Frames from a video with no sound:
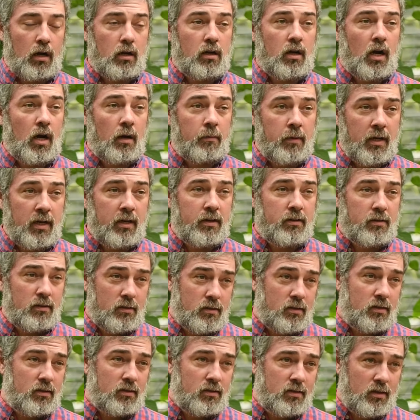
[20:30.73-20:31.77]
common
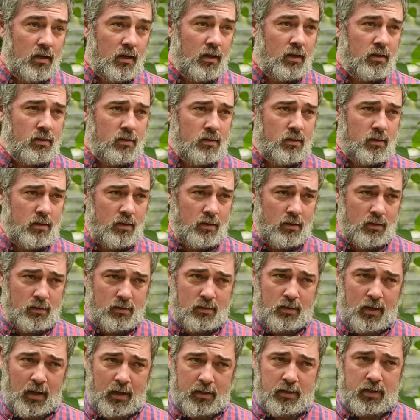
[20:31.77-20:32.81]
interest in seeds
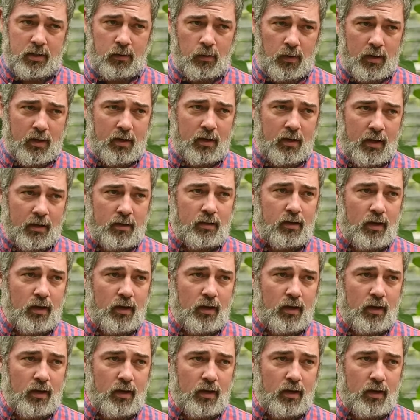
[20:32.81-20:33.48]
is actually what connected